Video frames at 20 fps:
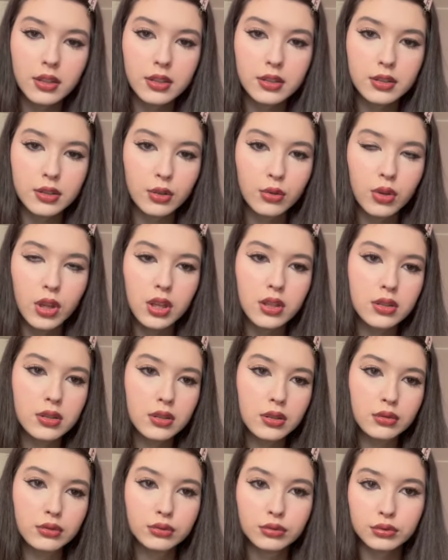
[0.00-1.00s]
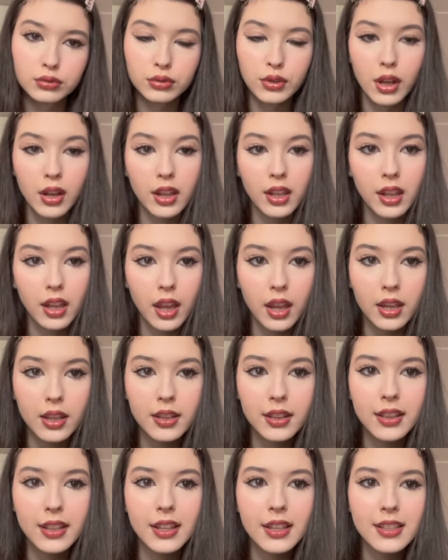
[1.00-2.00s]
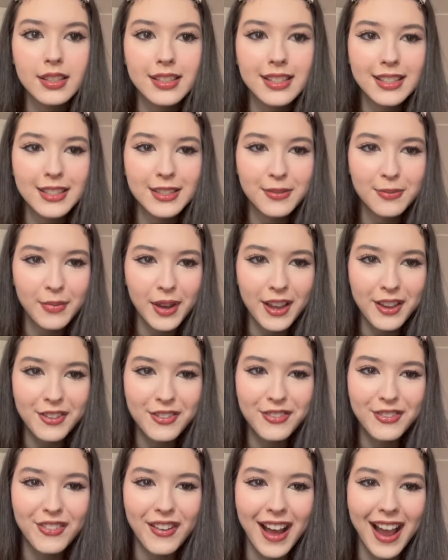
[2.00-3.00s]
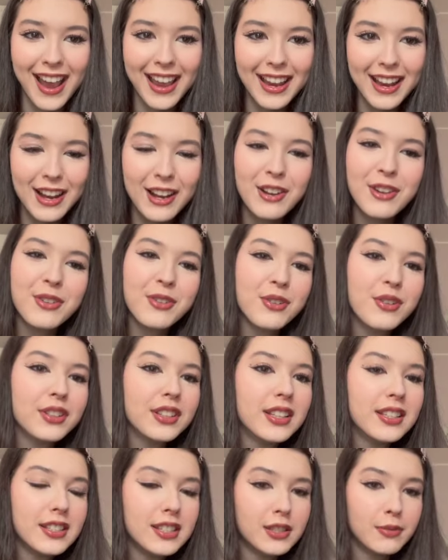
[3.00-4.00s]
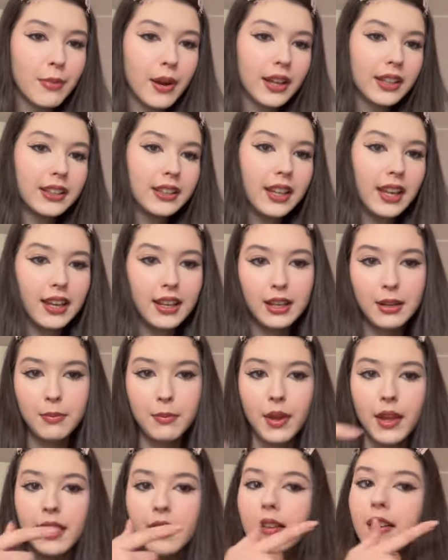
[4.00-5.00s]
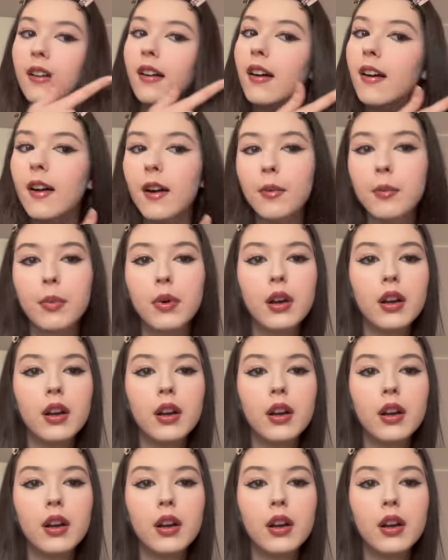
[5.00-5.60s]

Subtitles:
So yes, okay, this is my final look. This is my daily makeup.